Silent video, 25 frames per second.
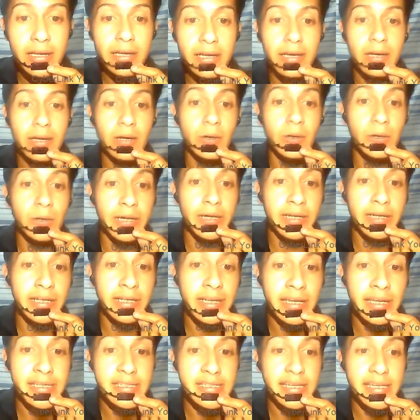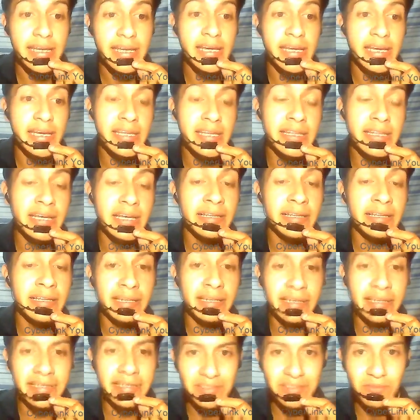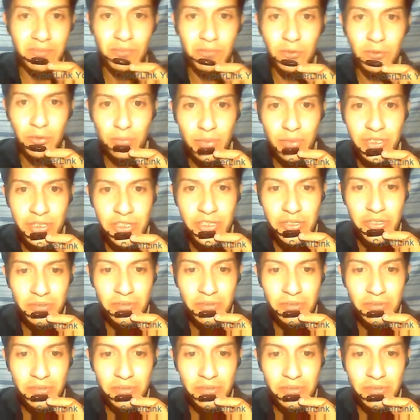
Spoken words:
organize, and analyze information.